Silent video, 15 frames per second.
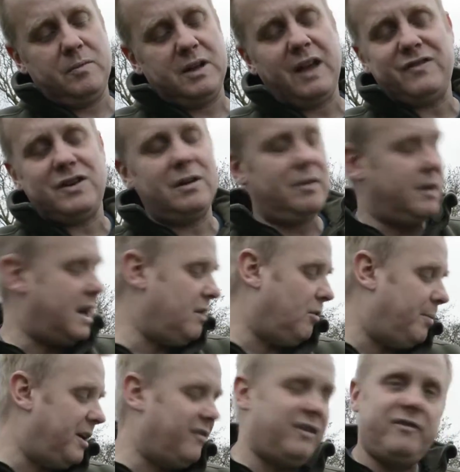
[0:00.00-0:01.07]
gives you a little
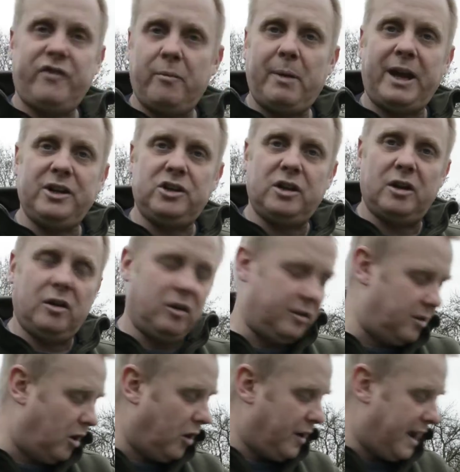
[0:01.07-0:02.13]
bit of information
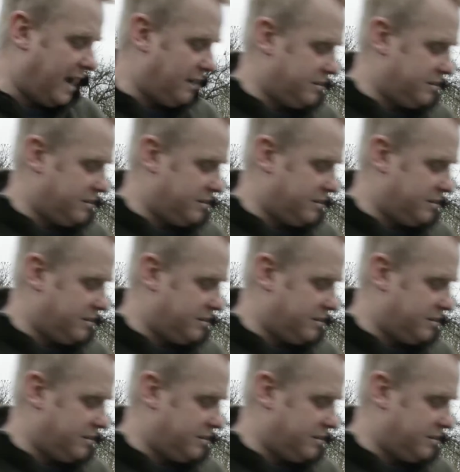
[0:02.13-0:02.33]
on how